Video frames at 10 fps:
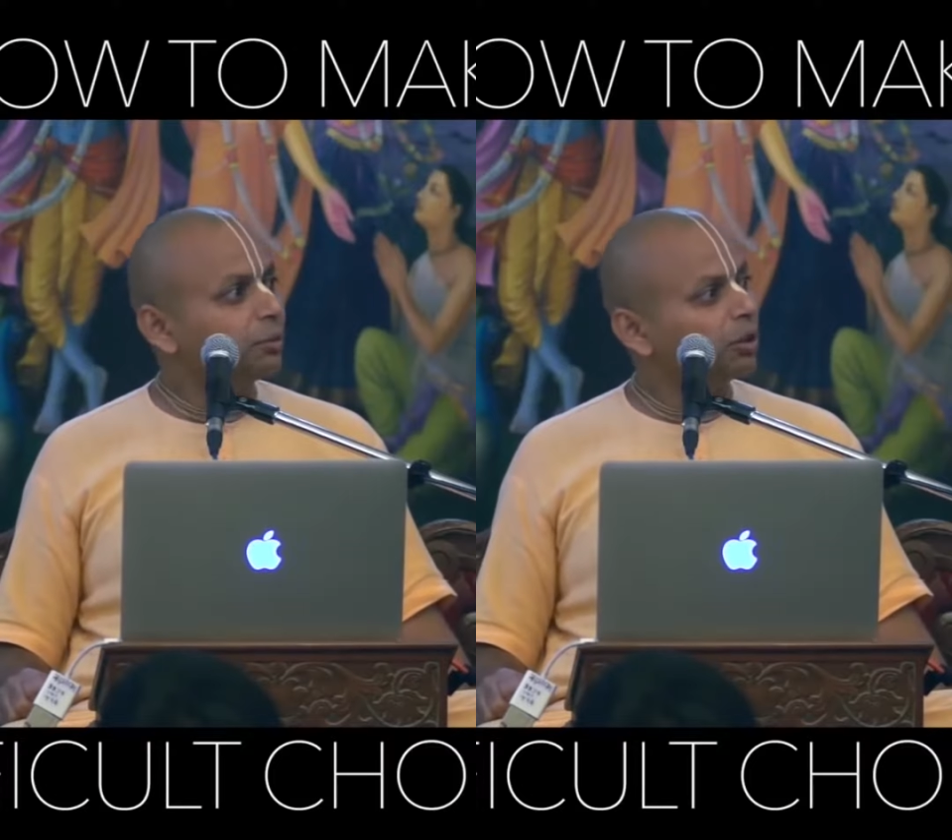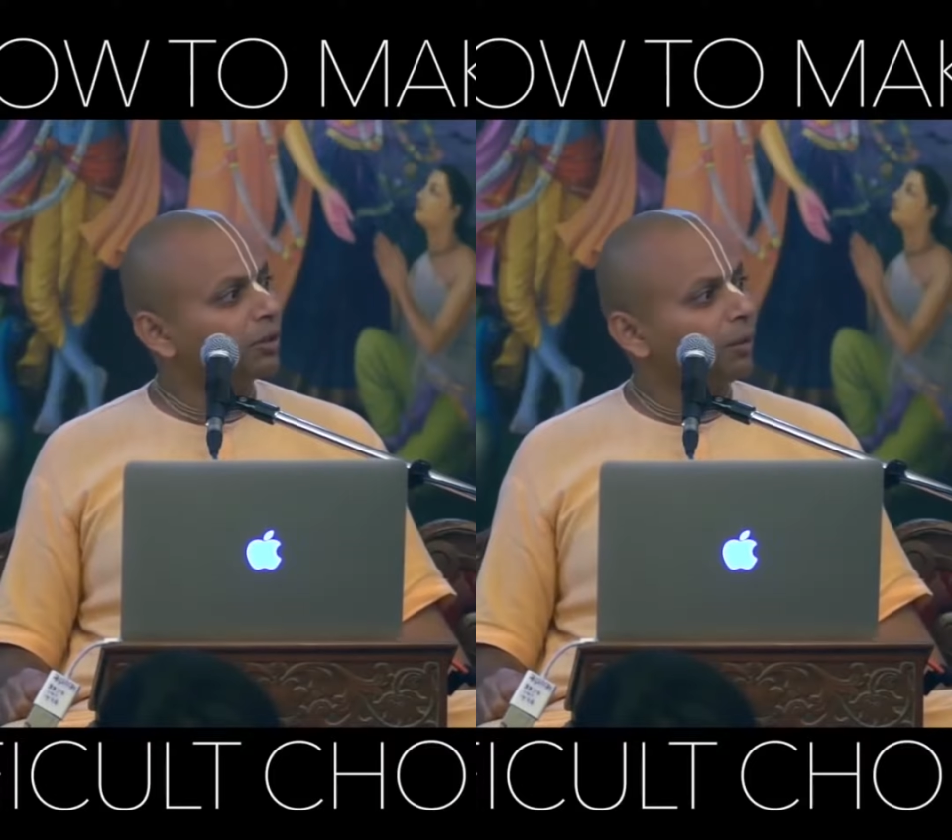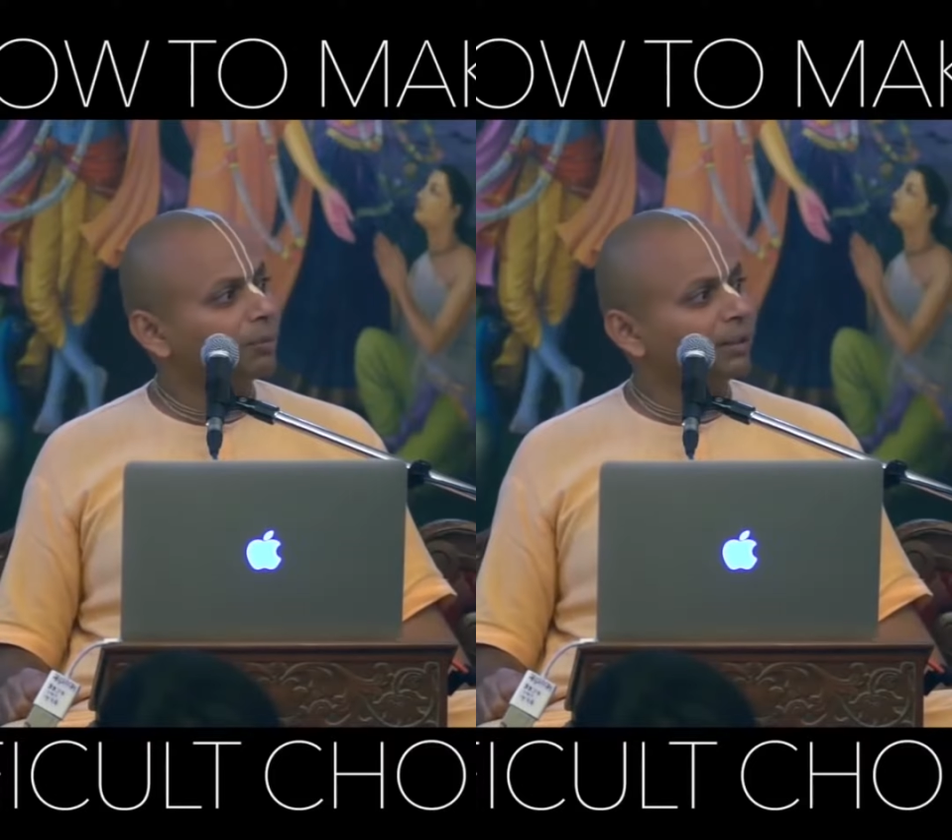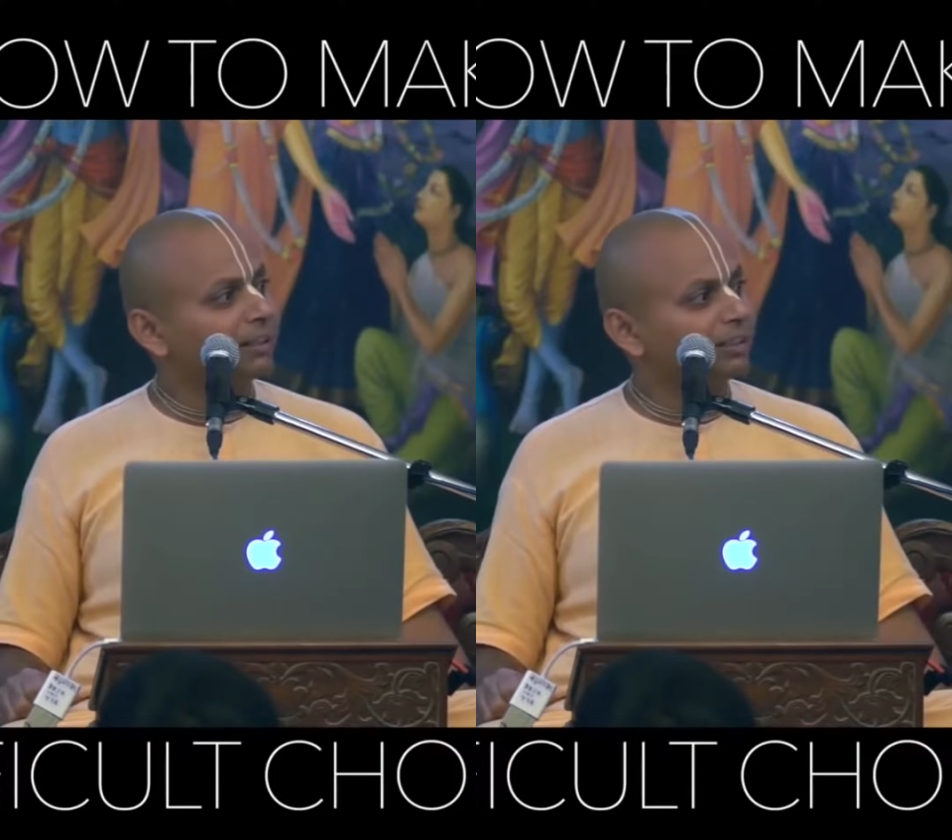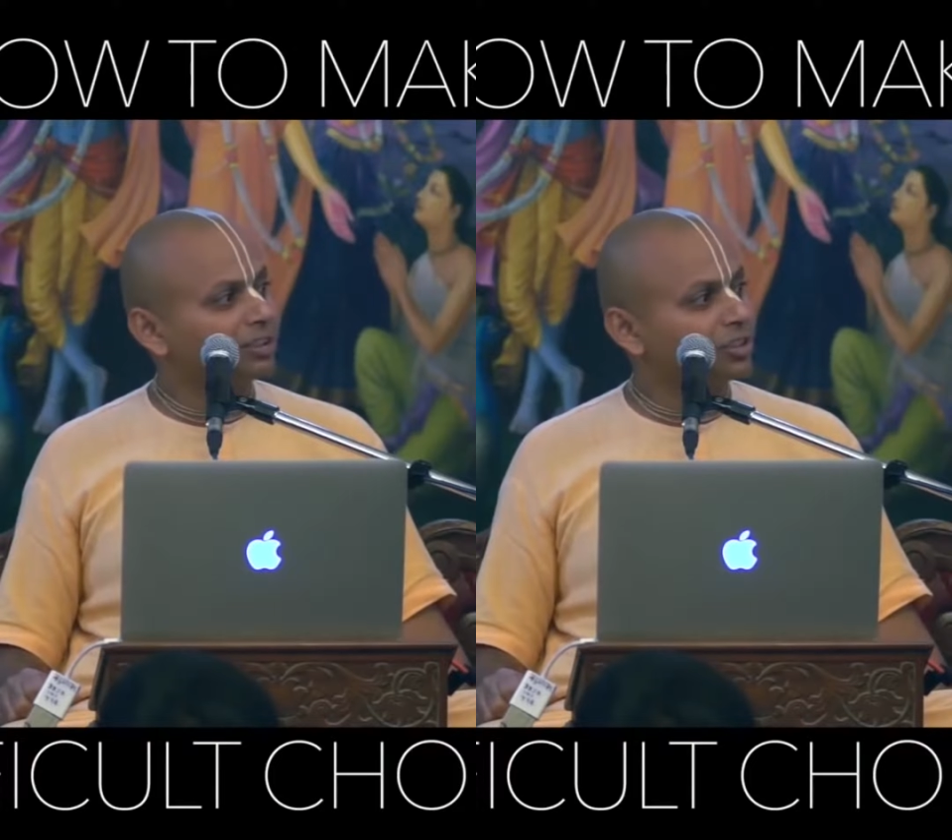what a
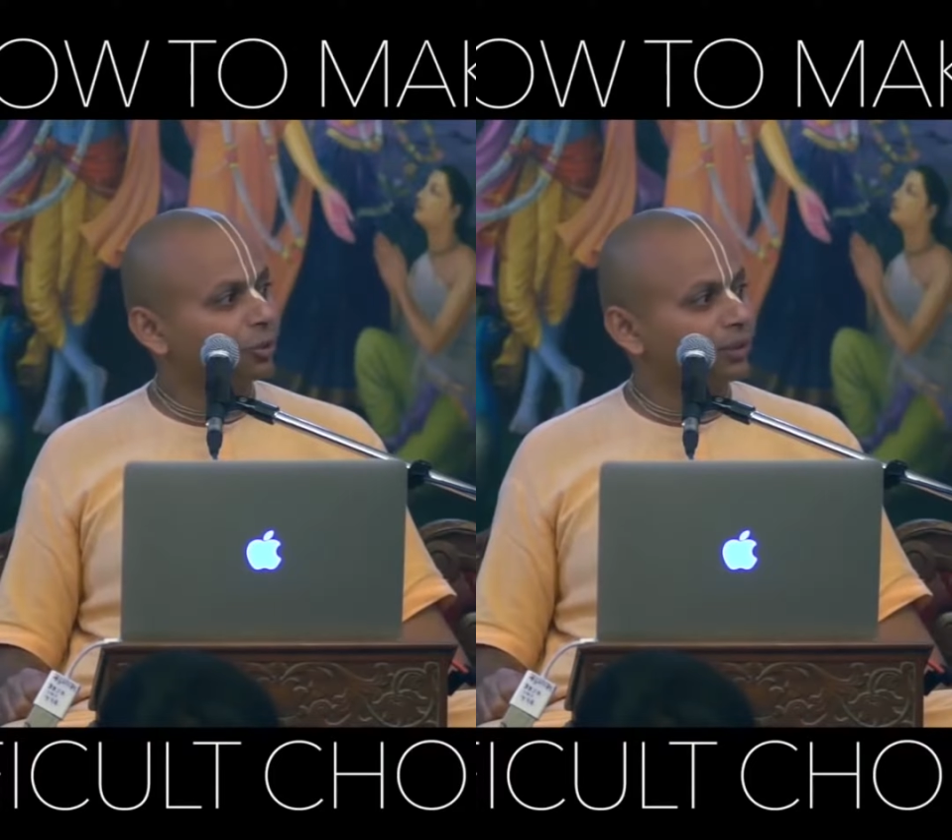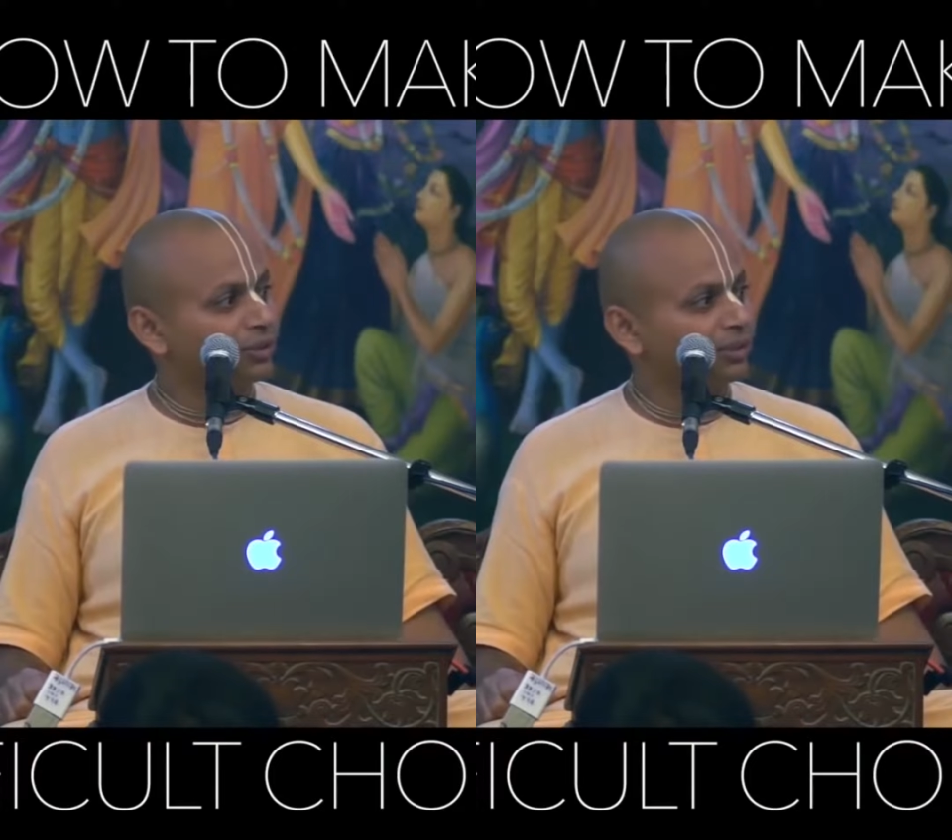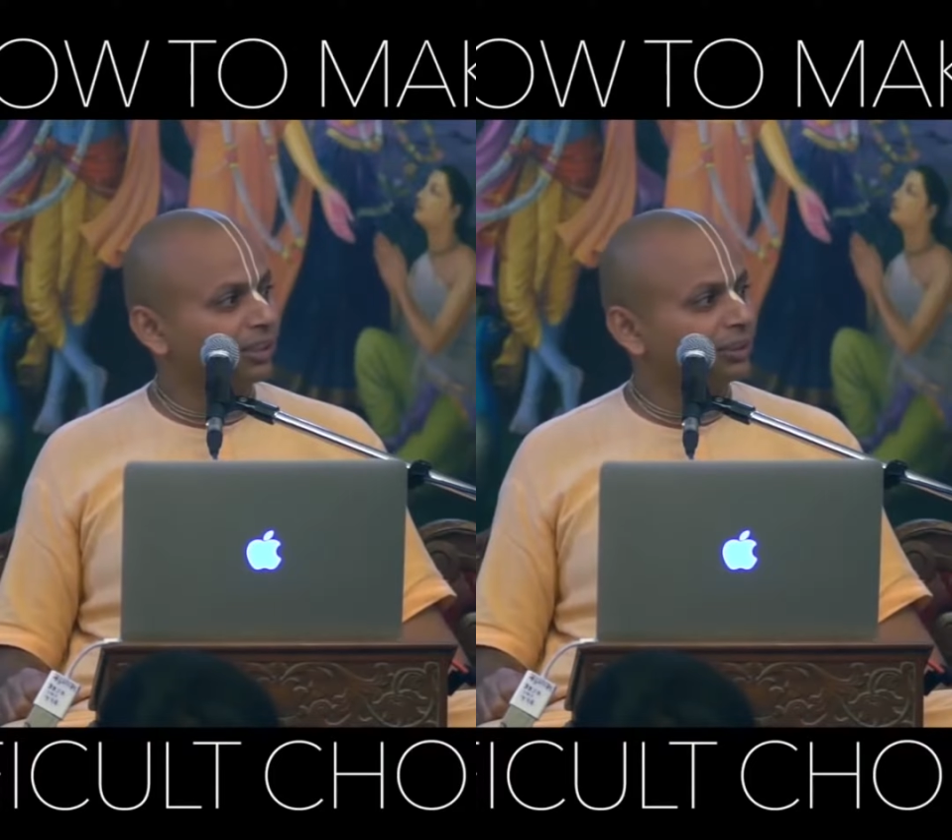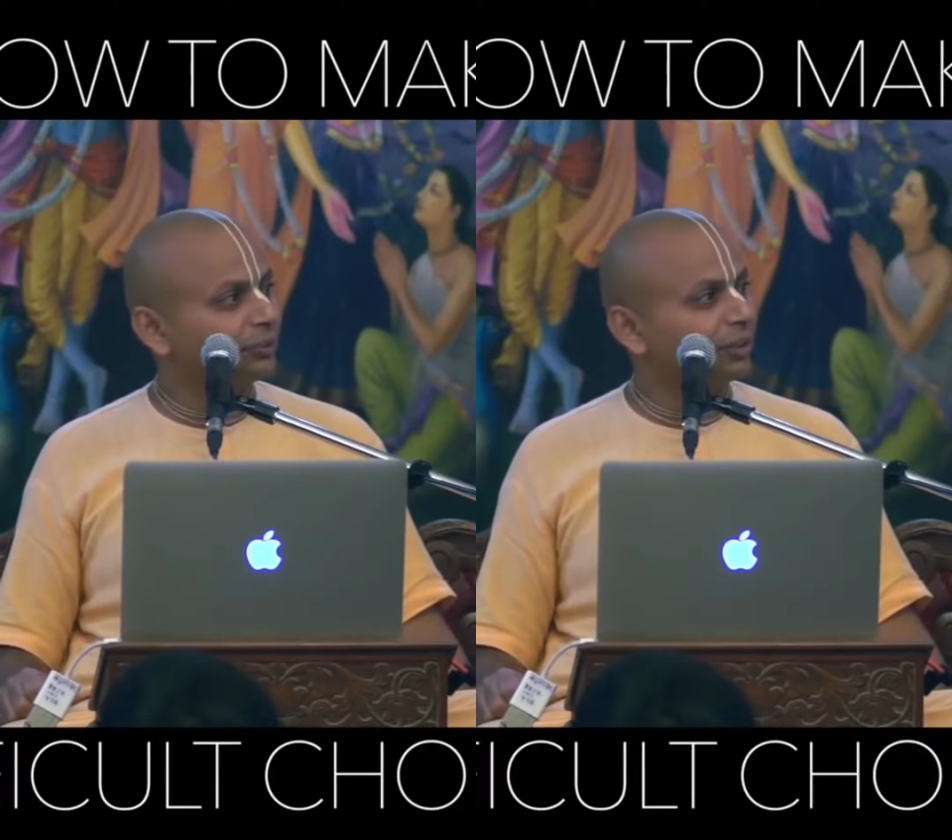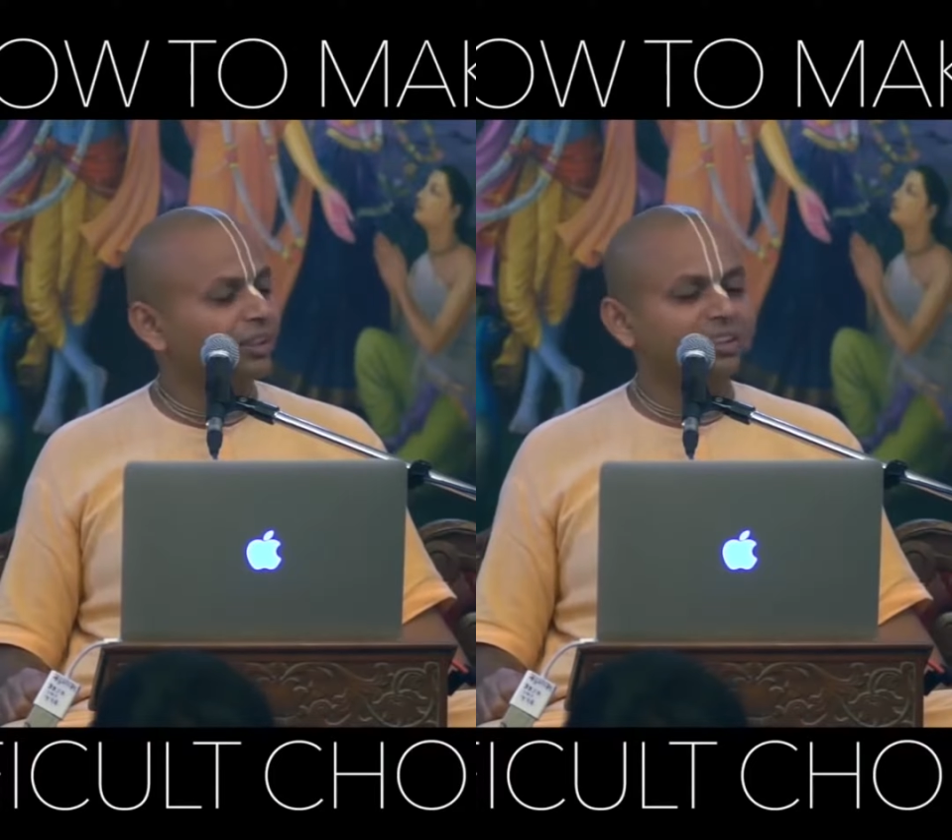complicated situation that is
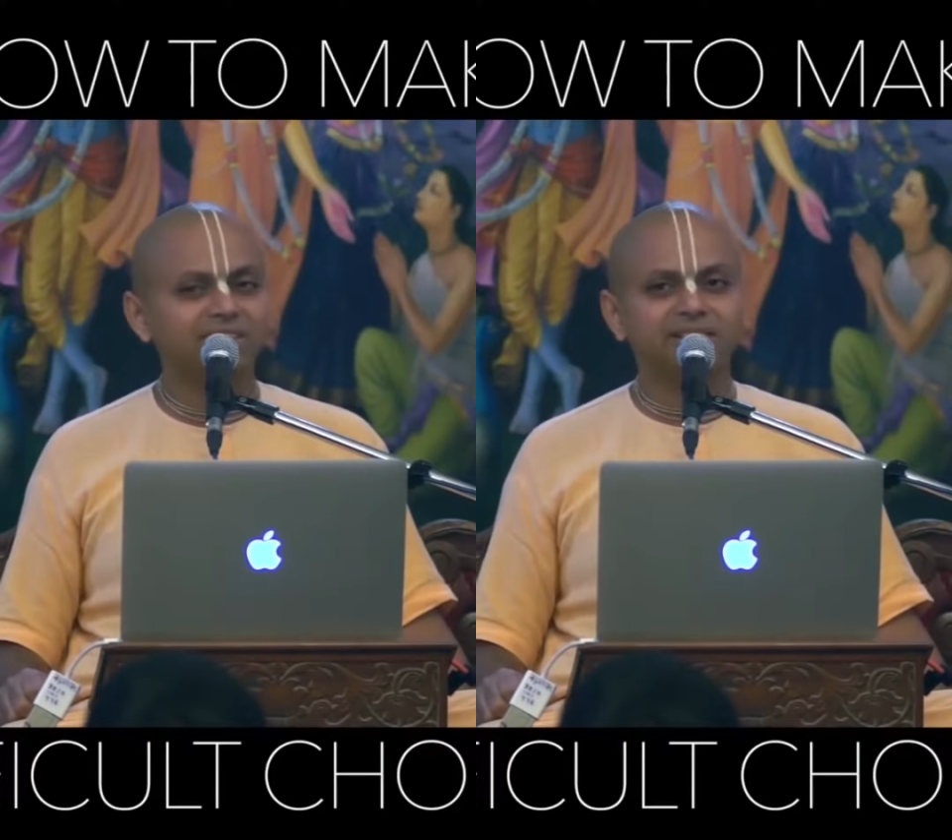for her?